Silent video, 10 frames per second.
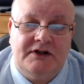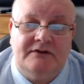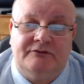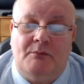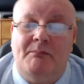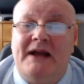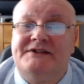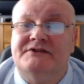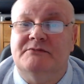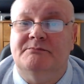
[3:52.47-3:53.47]
for a
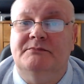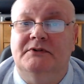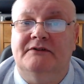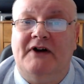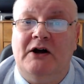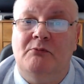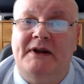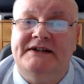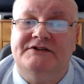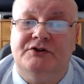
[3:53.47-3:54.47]
maximum of how
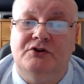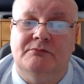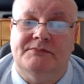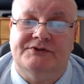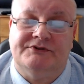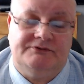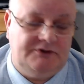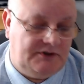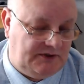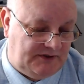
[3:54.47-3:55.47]
many terms?
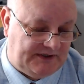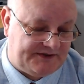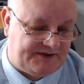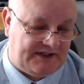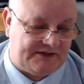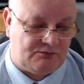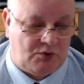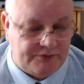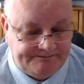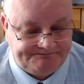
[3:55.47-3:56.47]
That's the last one.